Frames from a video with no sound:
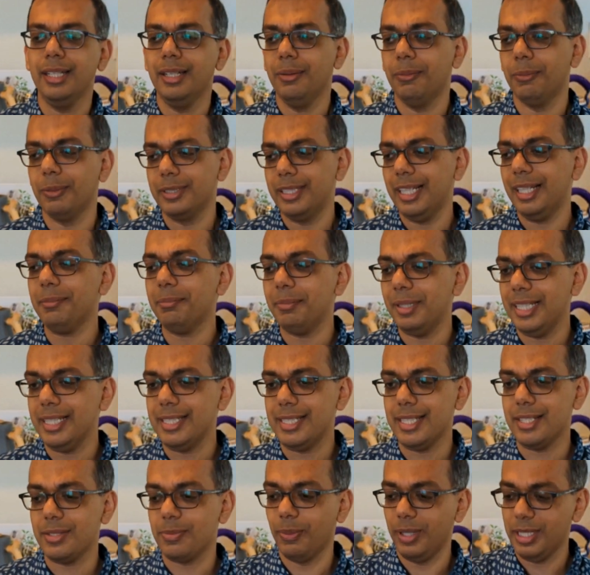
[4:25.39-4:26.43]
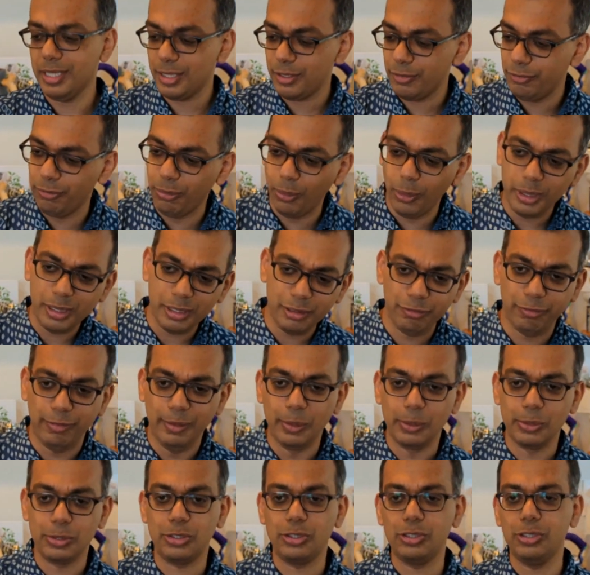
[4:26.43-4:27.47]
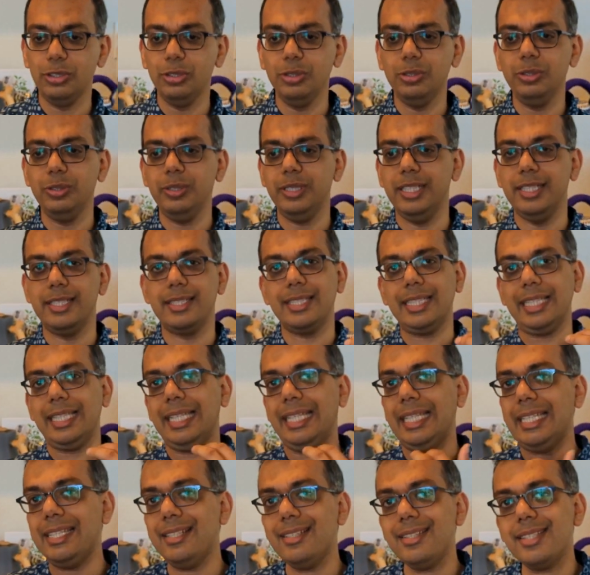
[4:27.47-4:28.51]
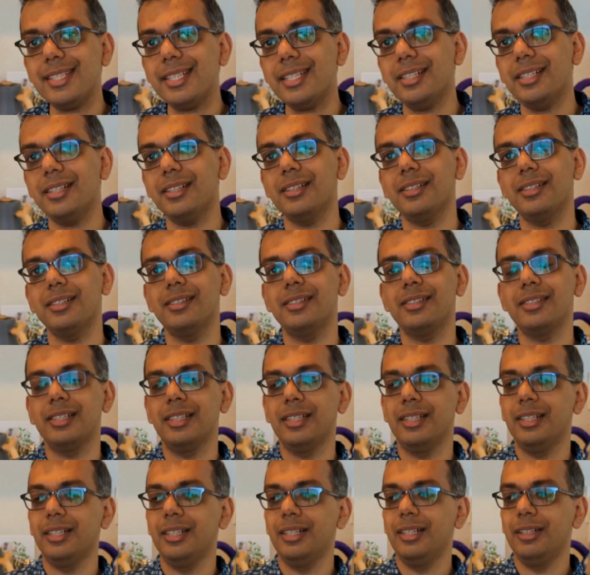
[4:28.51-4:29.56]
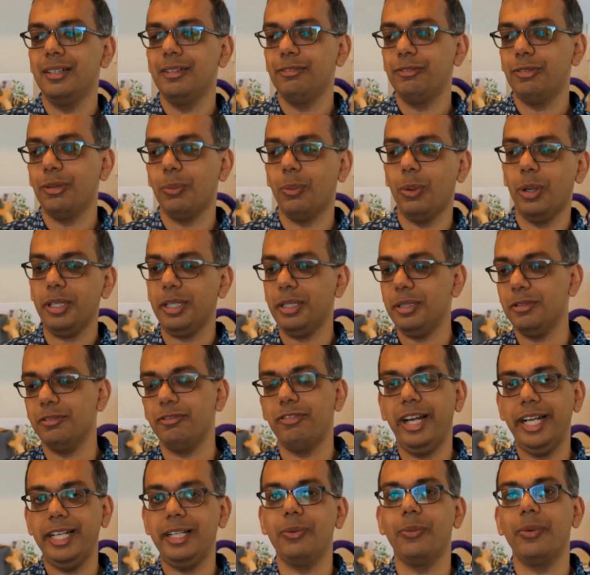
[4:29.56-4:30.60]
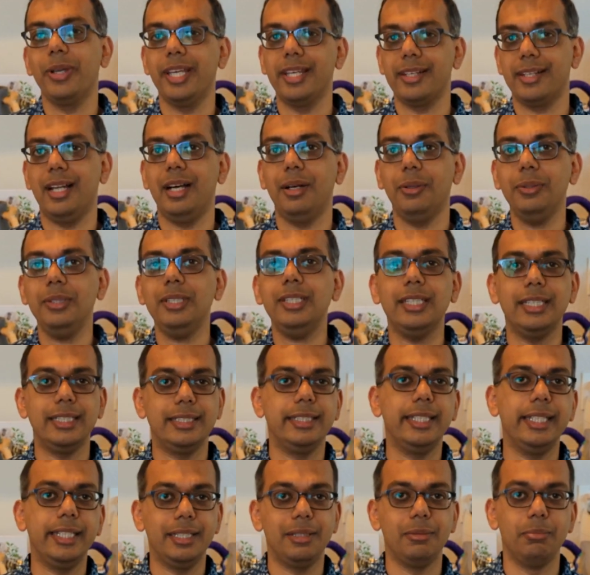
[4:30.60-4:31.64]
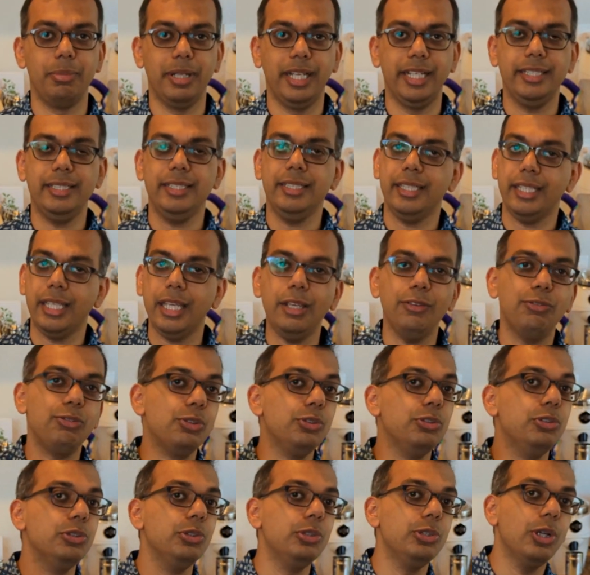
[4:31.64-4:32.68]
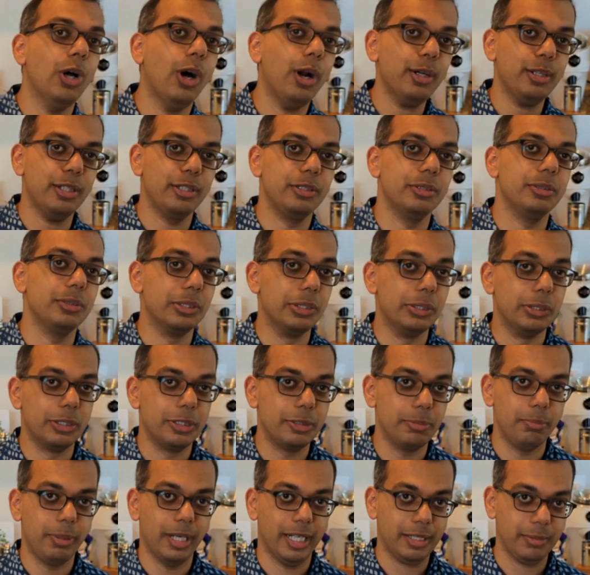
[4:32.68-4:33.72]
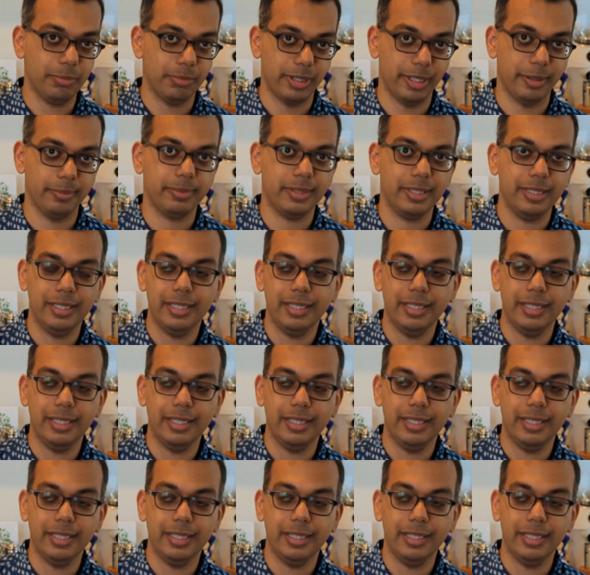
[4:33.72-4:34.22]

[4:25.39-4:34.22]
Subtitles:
What that means is once water flows through, it's easier for water to find a way around a thinner bed if you do not do good puck prep.